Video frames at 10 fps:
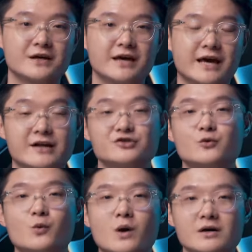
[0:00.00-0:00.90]
And I also
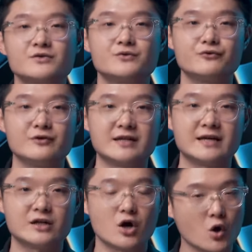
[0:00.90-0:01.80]
want to
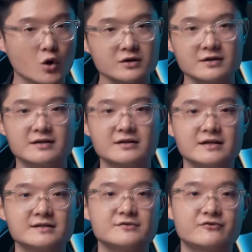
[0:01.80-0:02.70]
relate all the
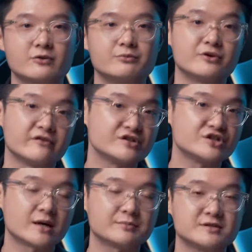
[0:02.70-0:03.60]
learnings from previous
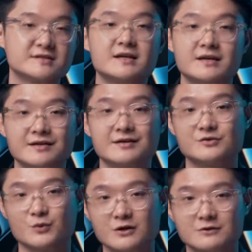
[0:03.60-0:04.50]
chapters here
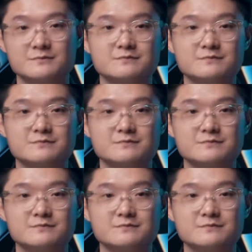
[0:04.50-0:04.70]
as well.